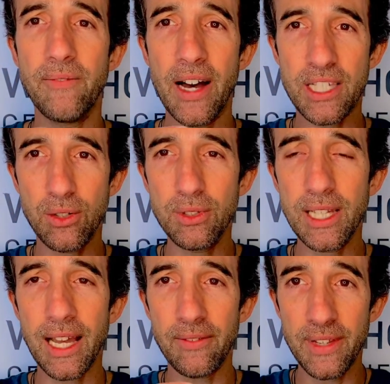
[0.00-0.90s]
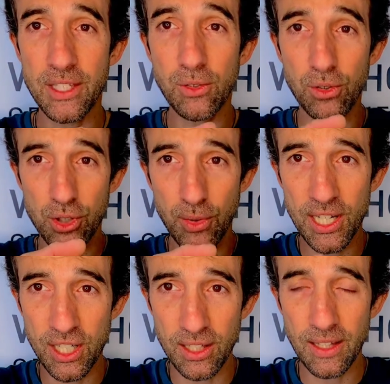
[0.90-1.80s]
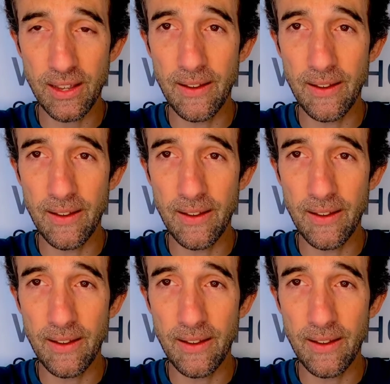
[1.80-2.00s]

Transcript: vasoconstriction,